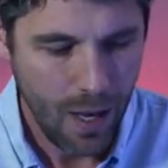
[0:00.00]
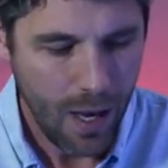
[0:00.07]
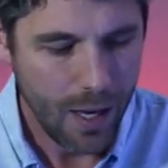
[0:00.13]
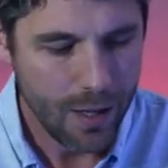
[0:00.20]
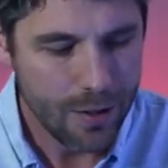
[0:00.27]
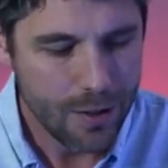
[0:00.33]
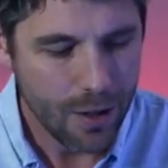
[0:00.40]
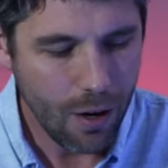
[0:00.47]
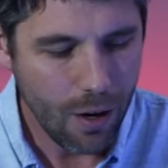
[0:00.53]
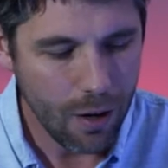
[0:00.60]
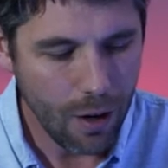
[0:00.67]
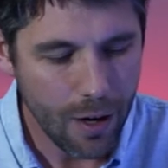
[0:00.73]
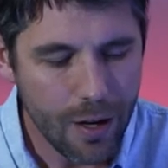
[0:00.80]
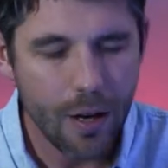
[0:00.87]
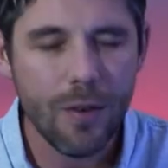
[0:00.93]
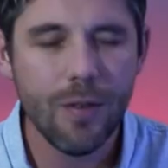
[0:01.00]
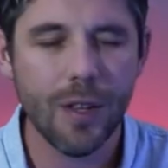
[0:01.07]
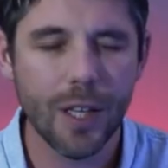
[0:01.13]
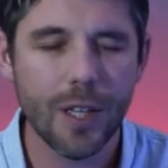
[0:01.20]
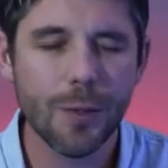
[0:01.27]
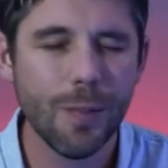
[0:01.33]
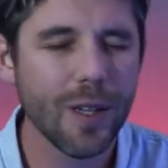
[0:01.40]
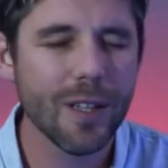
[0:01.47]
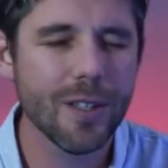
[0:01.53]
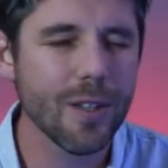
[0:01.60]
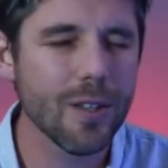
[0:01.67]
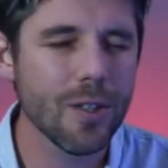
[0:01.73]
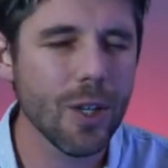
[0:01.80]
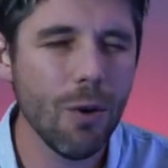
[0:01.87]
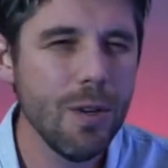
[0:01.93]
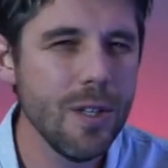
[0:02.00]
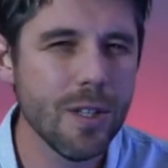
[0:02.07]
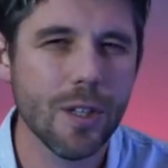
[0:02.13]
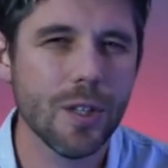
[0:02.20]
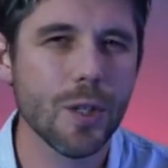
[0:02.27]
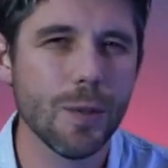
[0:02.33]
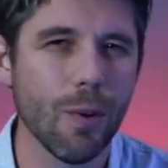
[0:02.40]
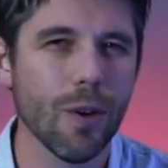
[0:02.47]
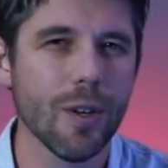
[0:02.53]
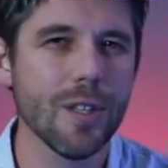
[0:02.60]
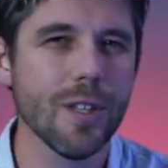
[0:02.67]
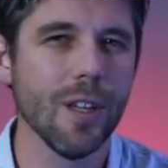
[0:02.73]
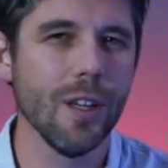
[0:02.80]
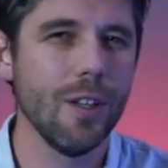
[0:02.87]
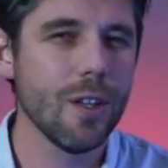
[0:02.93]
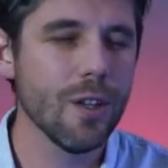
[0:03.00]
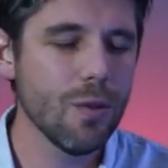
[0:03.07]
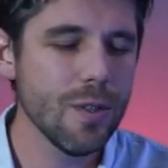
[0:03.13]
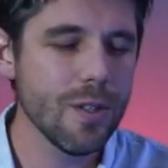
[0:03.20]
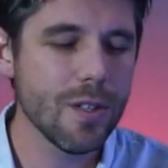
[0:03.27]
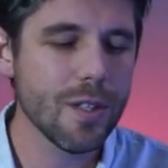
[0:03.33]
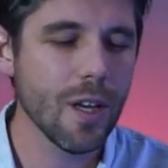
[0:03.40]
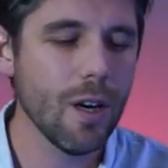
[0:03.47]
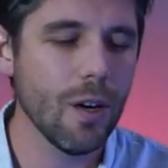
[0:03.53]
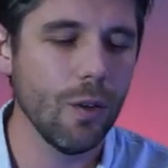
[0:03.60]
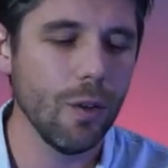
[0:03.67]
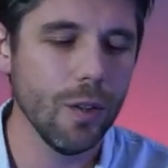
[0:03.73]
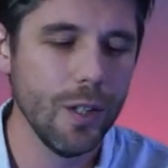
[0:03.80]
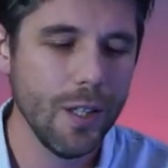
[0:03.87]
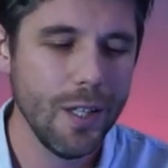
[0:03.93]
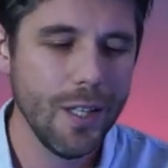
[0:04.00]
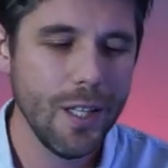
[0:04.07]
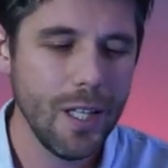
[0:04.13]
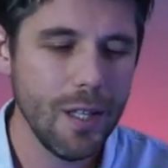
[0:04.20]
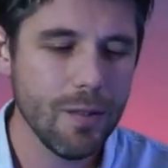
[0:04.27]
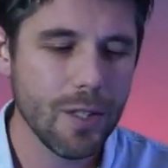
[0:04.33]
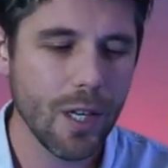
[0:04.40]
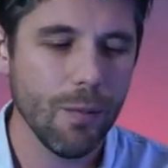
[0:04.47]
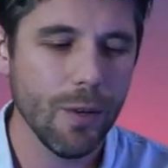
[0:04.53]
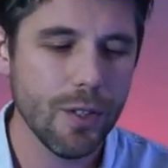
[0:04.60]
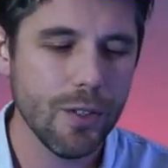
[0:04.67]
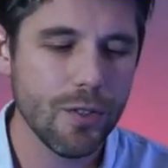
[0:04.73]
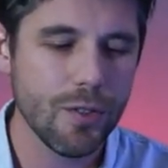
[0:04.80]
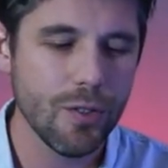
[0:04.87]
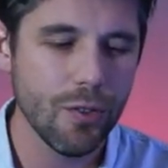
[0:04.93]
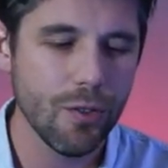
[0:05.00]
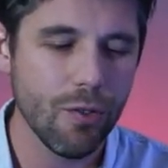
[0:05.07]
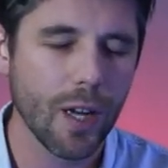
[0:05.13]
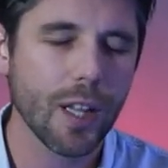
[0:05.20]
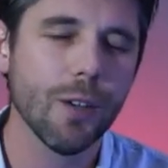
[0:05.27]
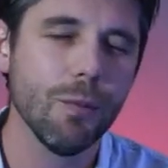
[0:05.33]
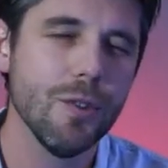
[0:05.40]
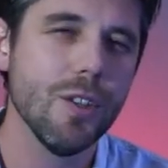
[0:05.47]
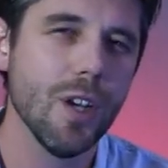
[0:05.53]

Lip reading: And I know this because it's so easy to spot, isn't it? You can always tell if someone's struggling with